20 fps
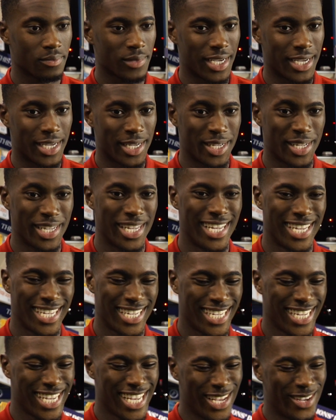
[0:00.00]

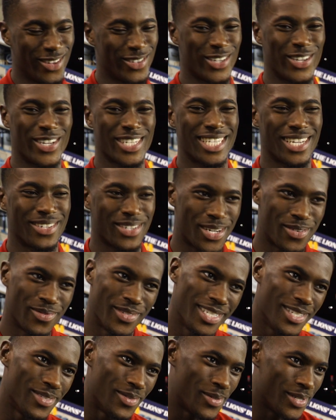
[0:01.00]
It was a long time
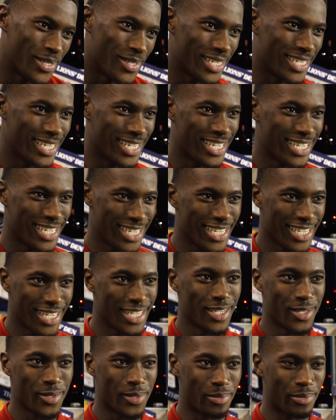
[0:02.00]
coming, but we got there.
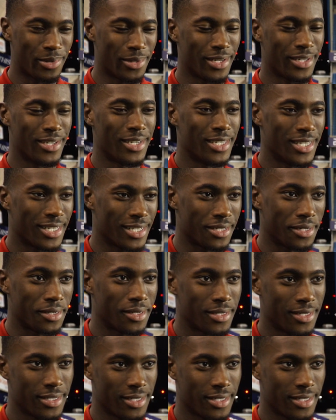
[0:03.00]
We're building on this now.